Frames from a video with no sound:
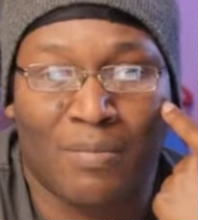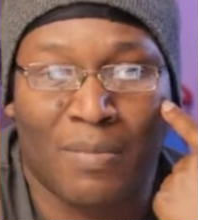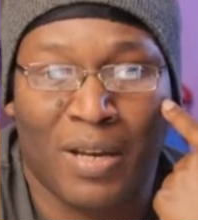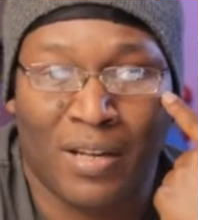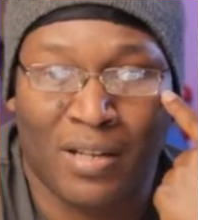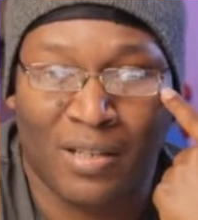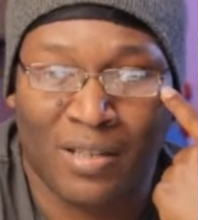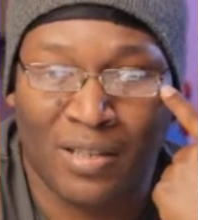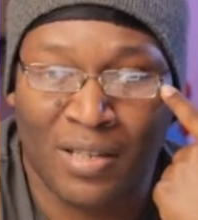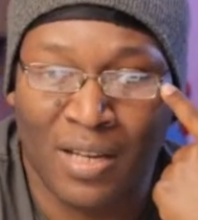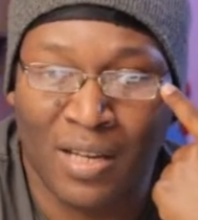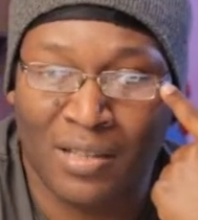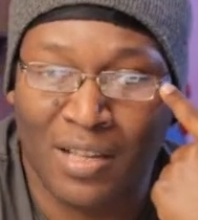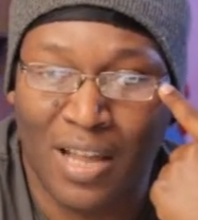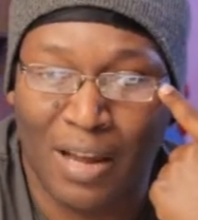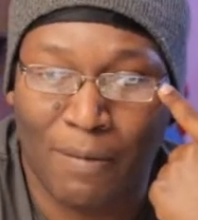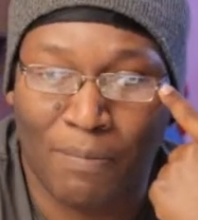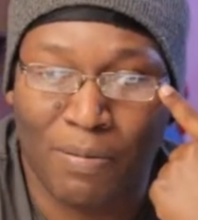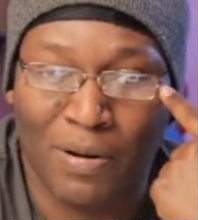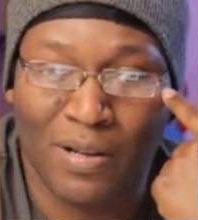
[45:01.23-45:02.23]
make any
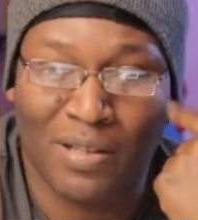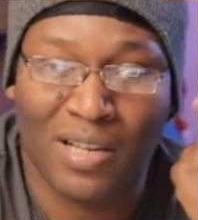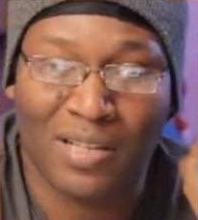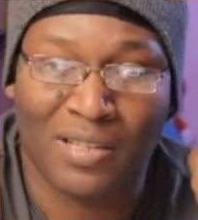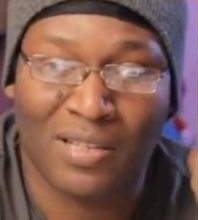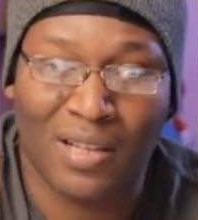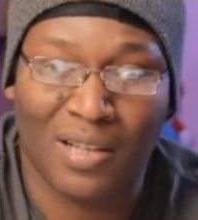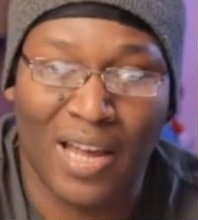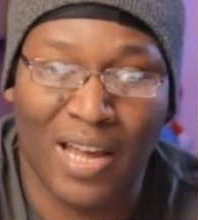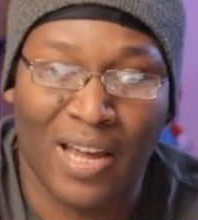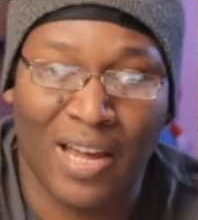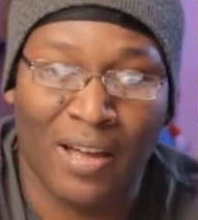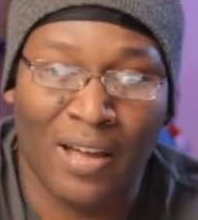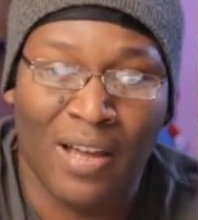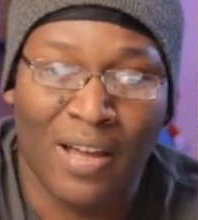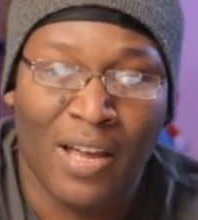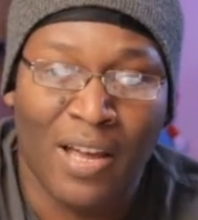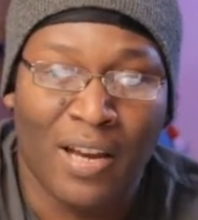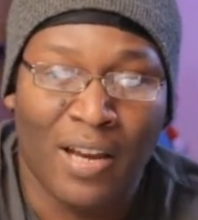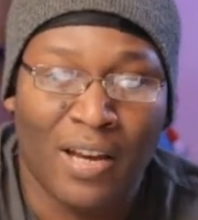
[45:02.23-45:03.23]
sense. Like Princess Leia
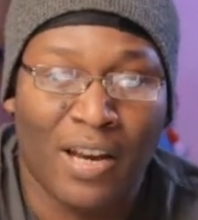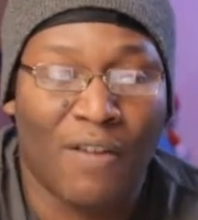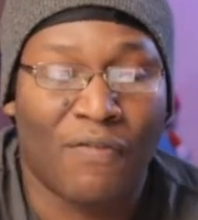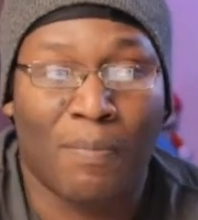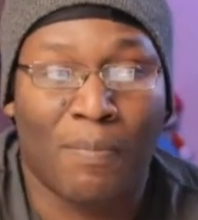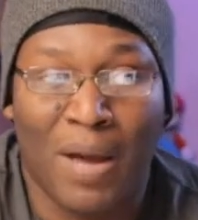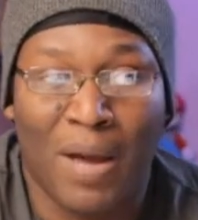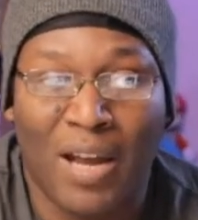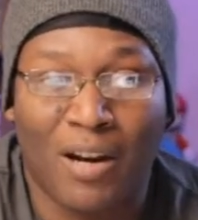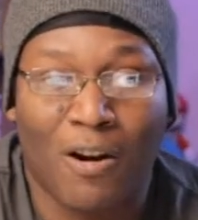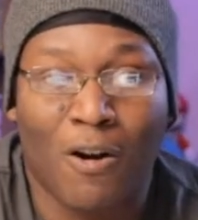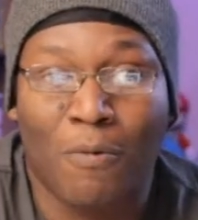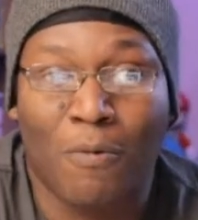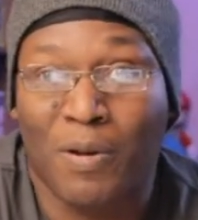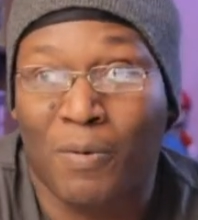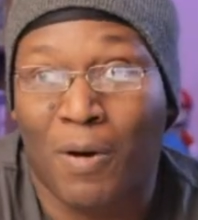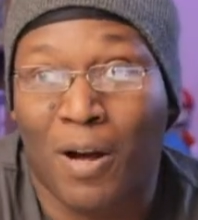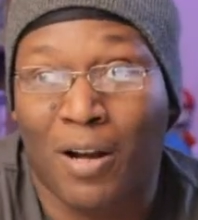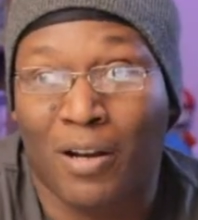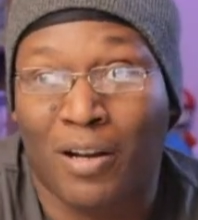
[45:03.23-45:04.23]
never met
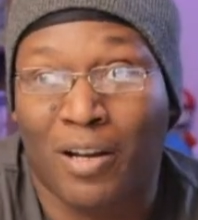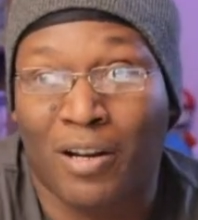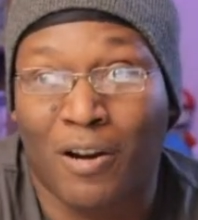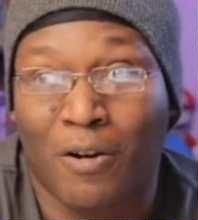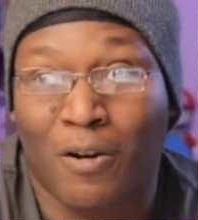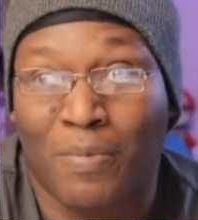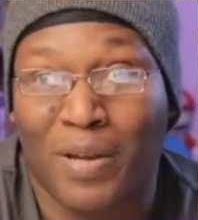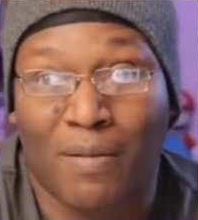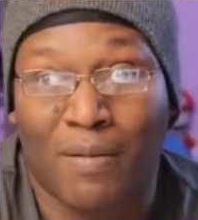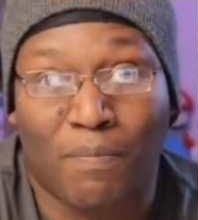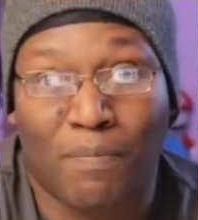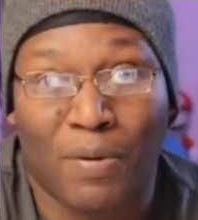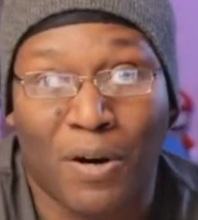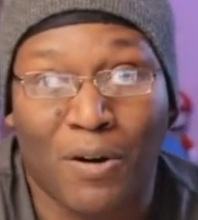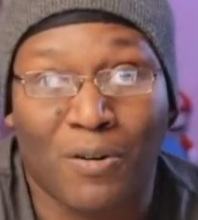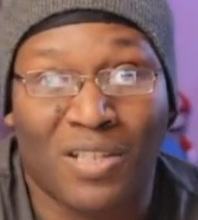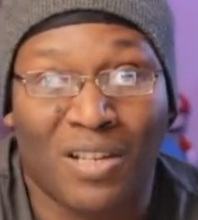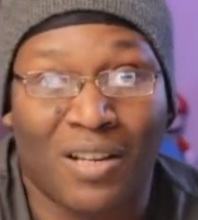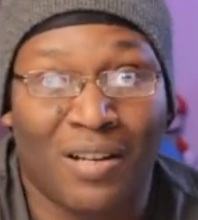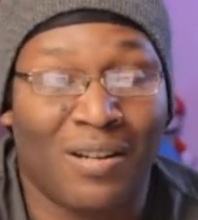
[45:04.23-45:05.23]
Obi Wan Kenobi in
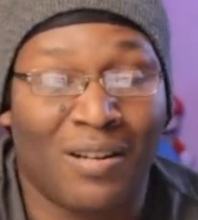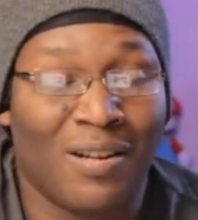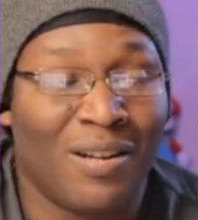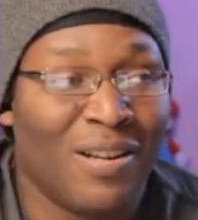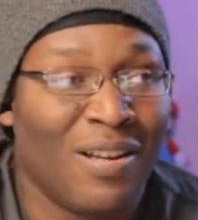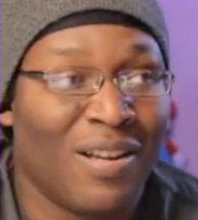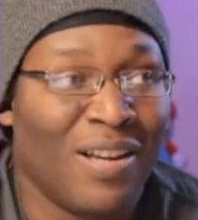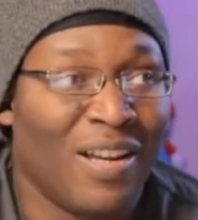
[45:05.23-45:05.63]
person,